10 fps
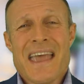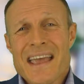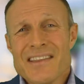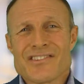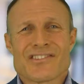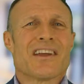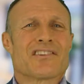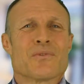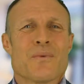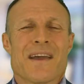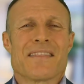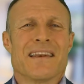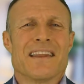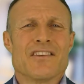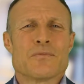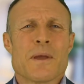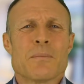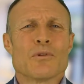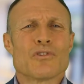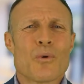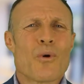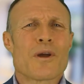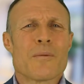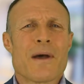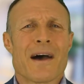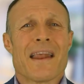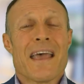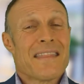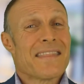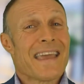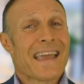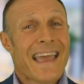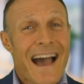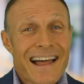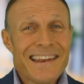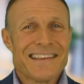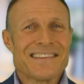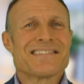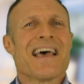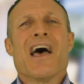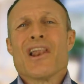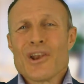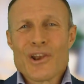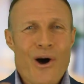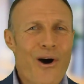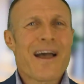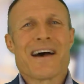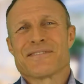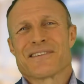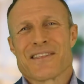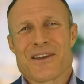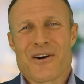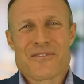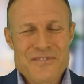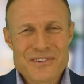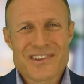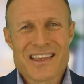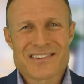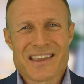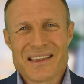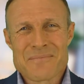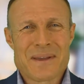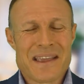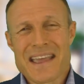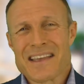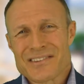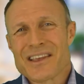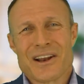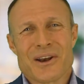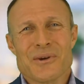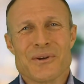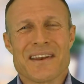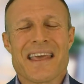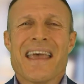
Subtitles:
in such a way that leaves people talking about their colours long after the conference has concluded.